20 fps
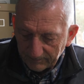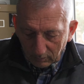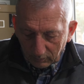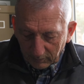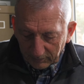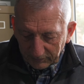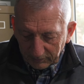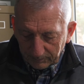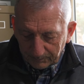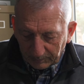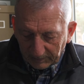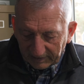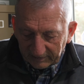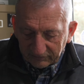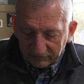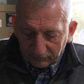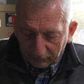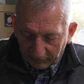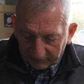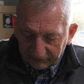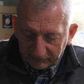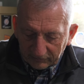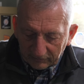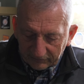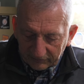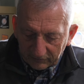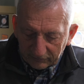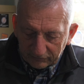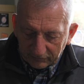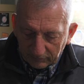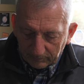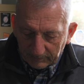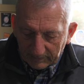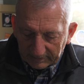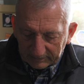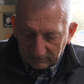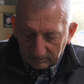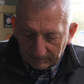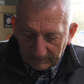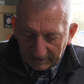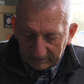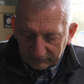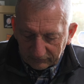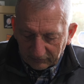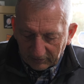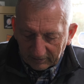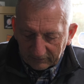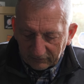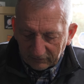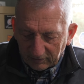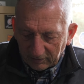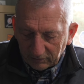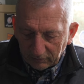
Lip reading: When you place crystals into the metal matrix and